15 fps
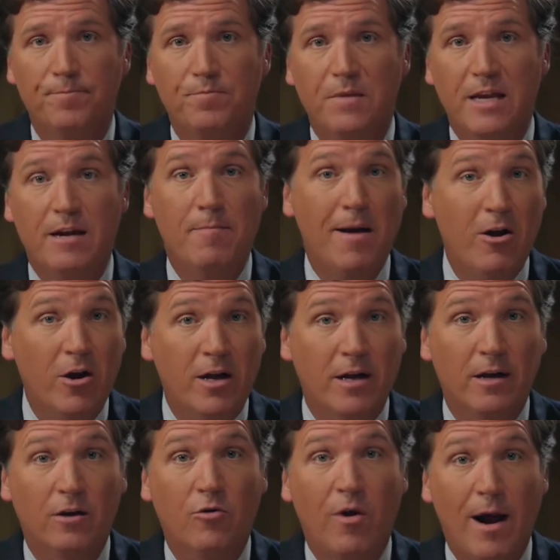In
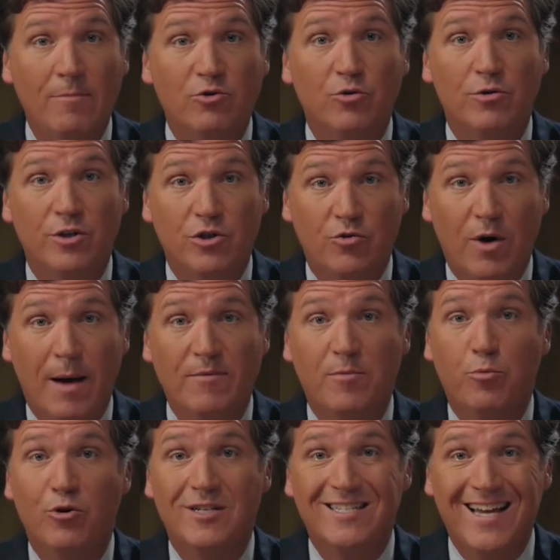America, crimes were described
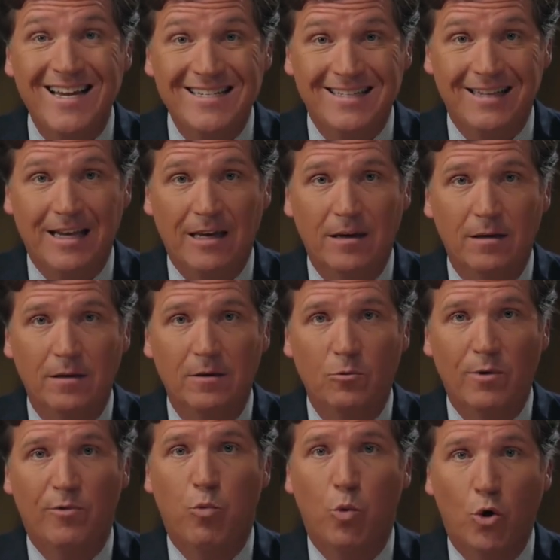precisely,
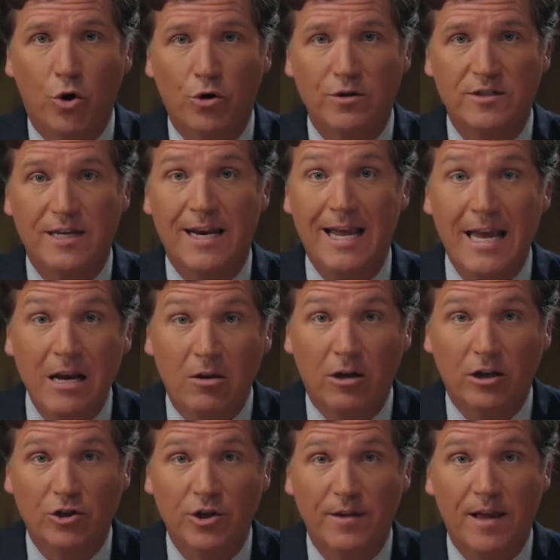with words, in
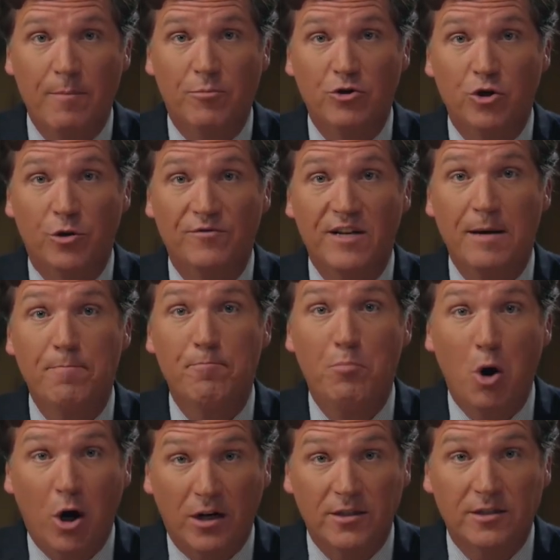English, and then preserved in
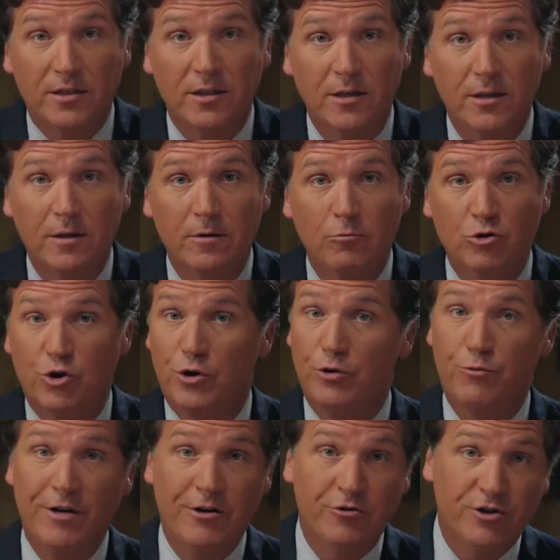books, which you could
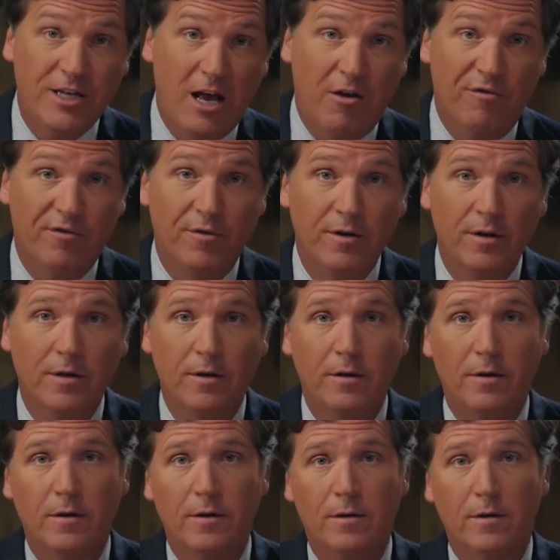read yourself.
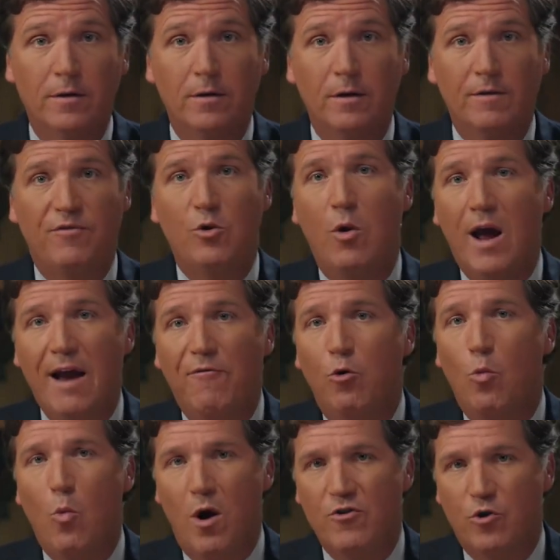If you ever
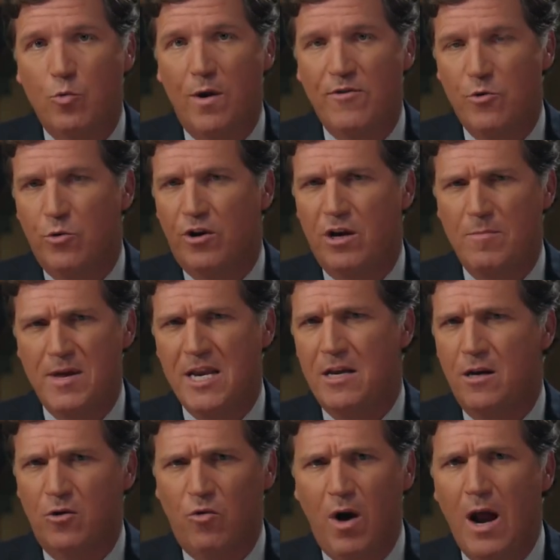wondered whether you were committing a
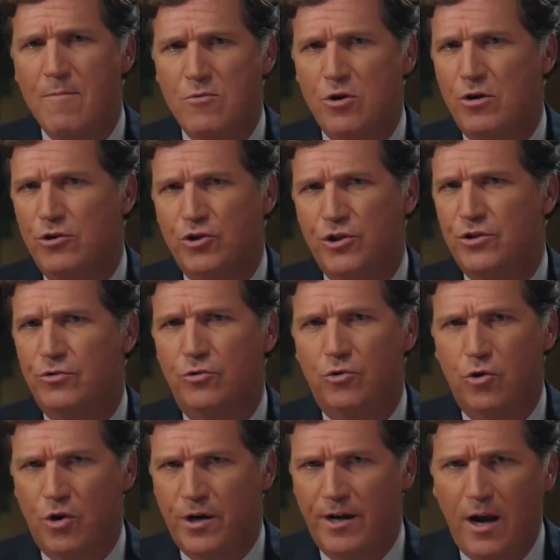crime, you could just
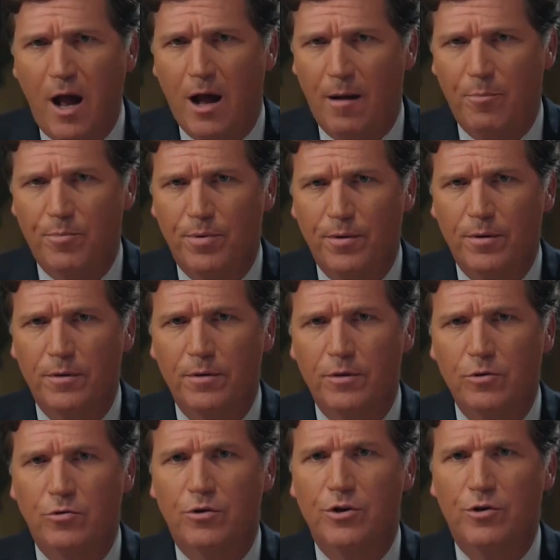look it up.
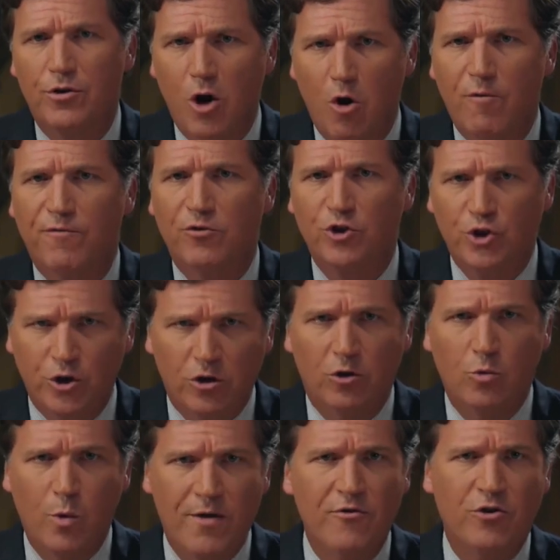You could know for sure
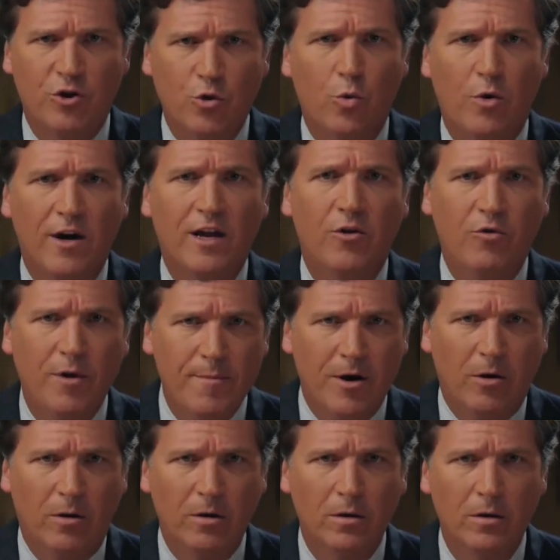whether you were a criminal.